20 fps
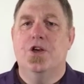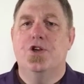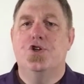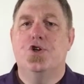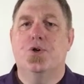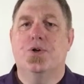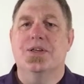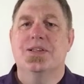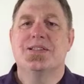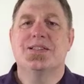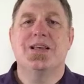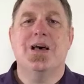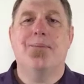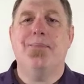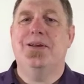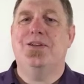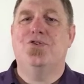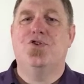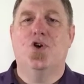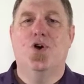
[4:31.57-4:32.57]
due to some
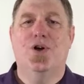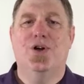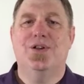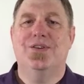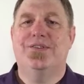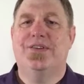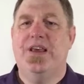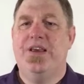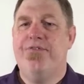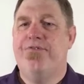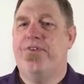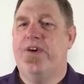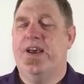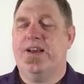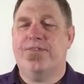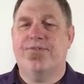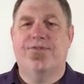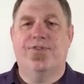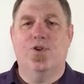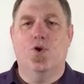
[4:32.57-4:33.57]
internal
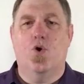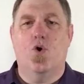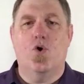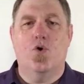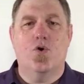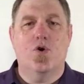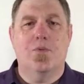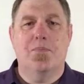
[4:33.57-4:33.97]
defect, flaw,